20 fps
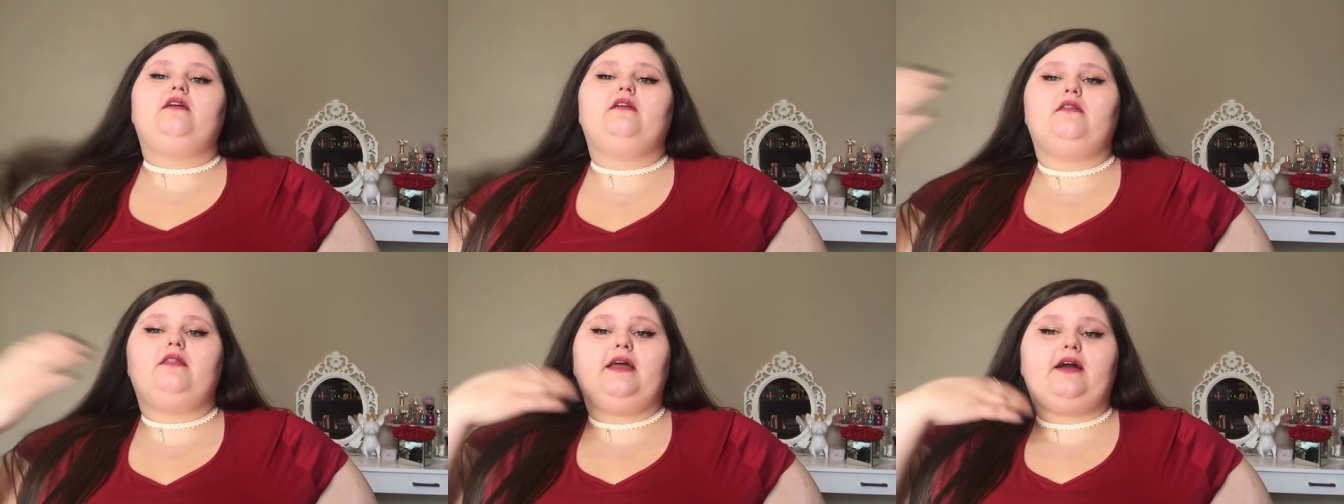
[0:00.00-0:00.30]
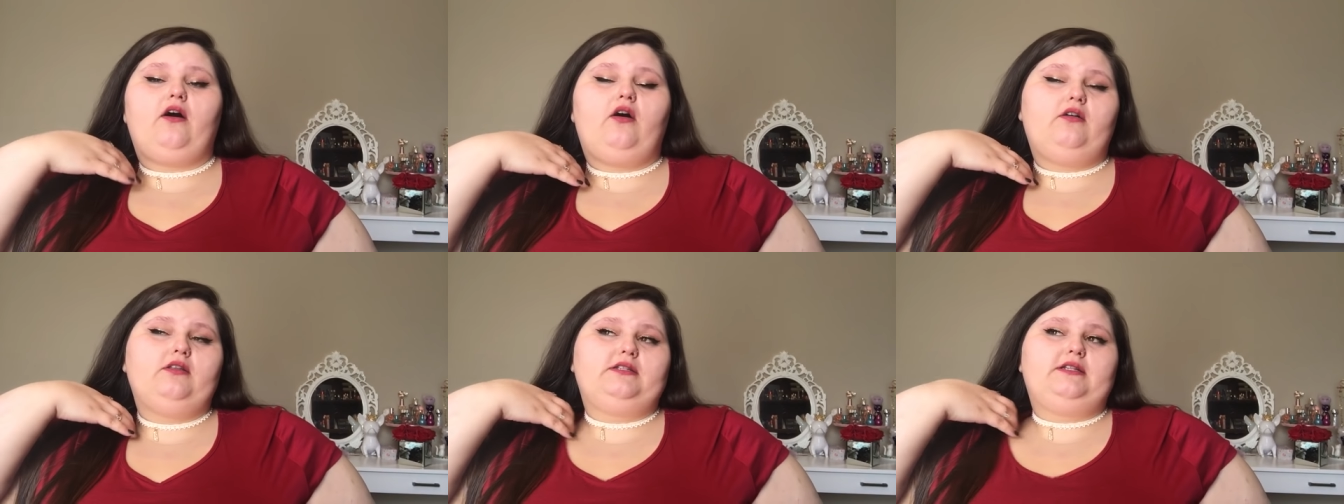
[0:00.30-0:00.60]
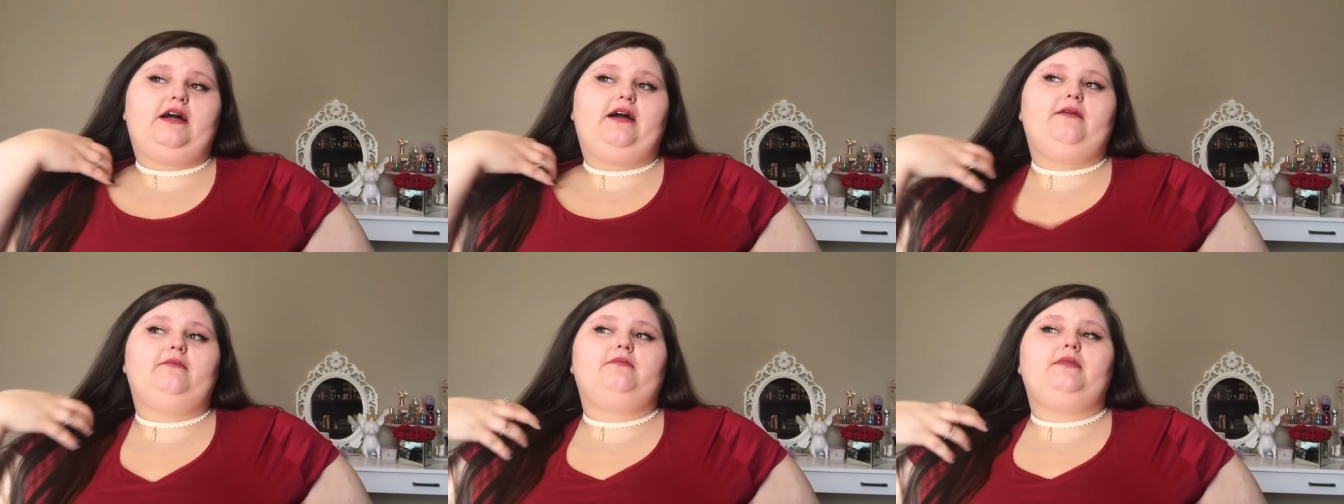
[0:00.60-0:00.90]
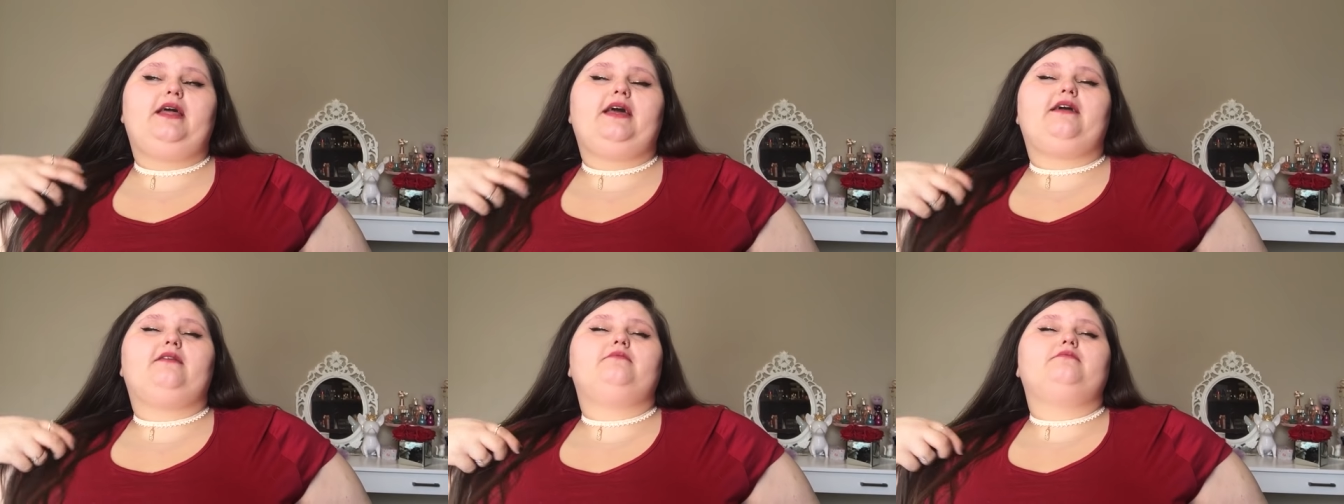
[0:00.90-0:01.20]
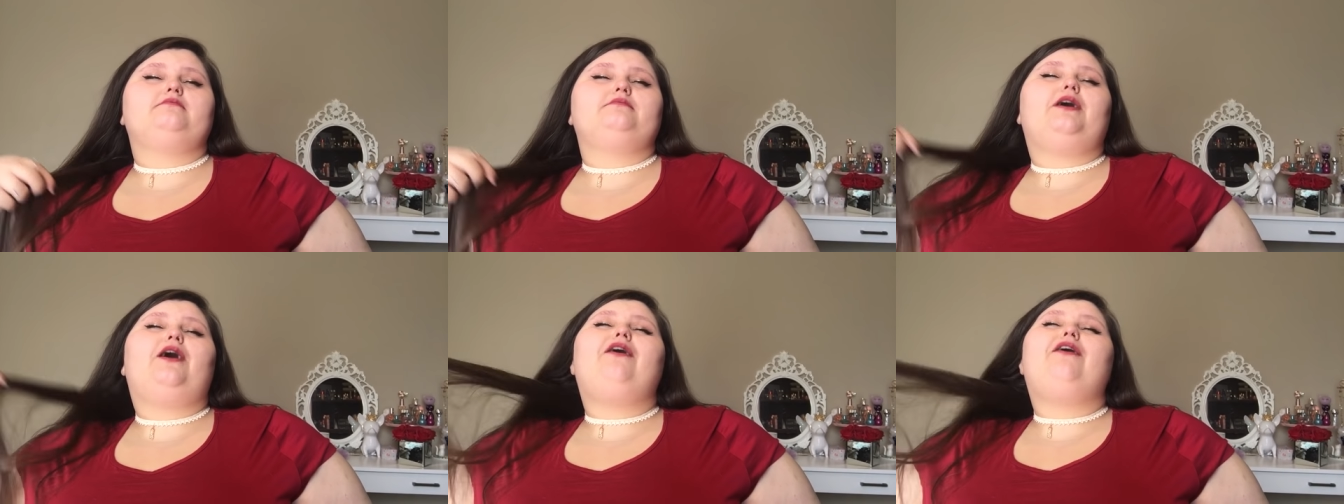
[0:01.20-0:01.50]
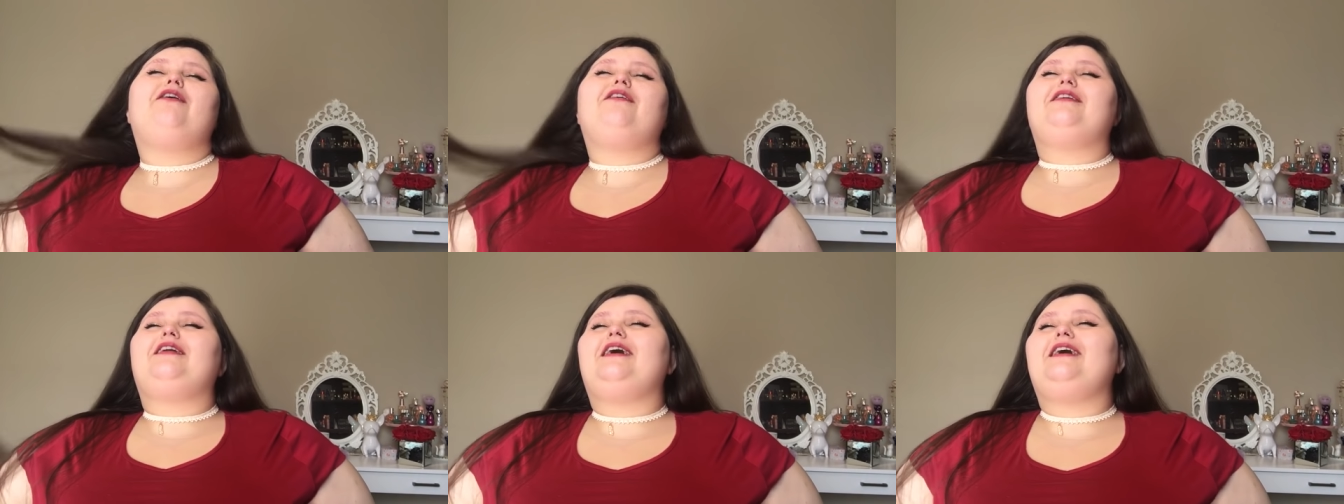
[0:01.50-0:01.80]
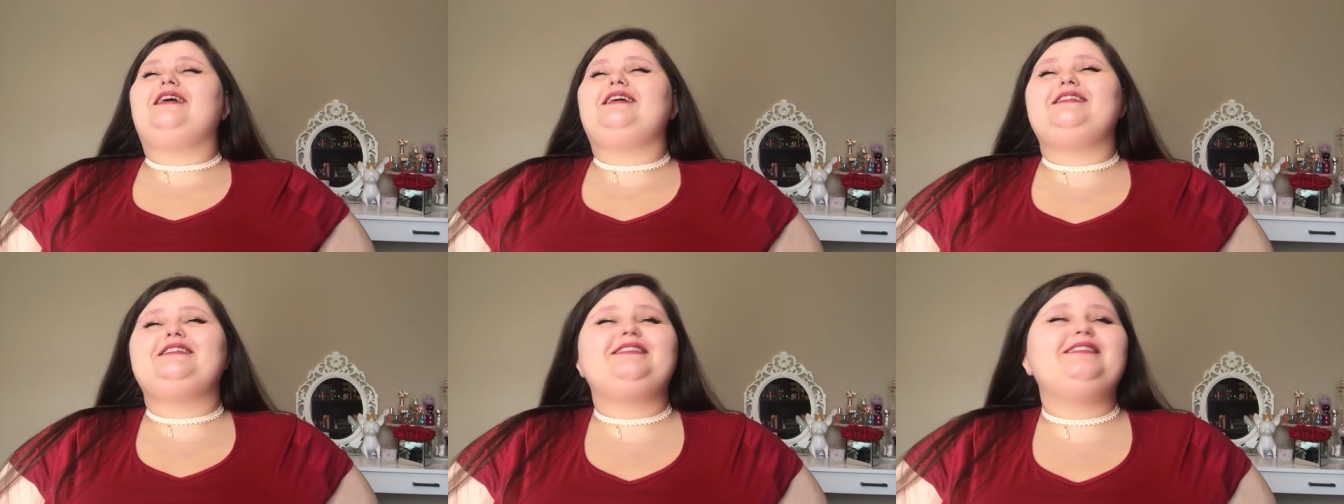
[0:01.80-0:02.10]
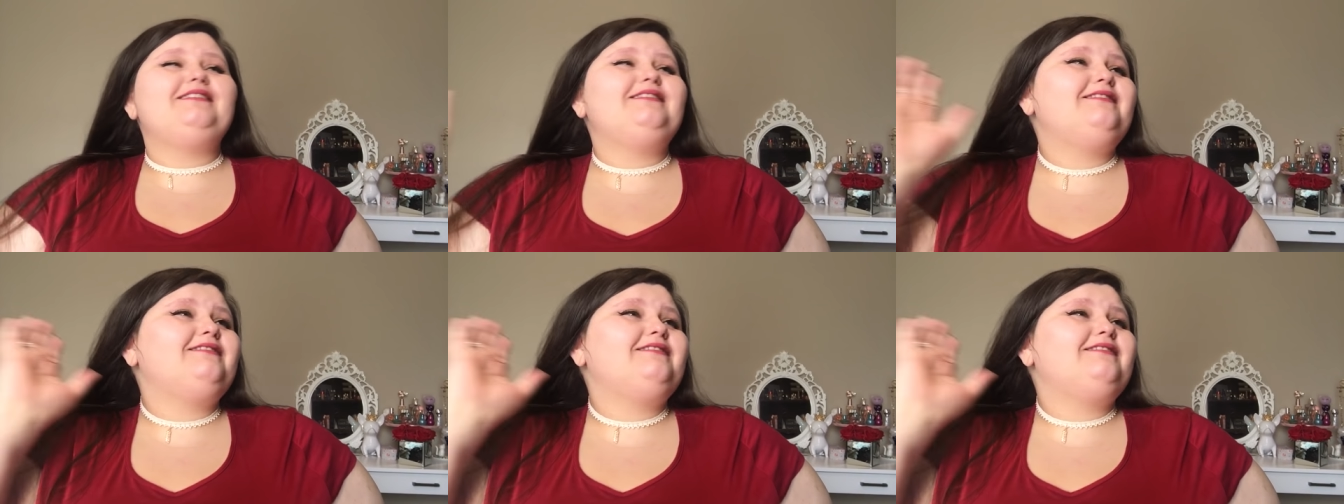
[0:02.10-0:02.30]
like all the time like heart eyes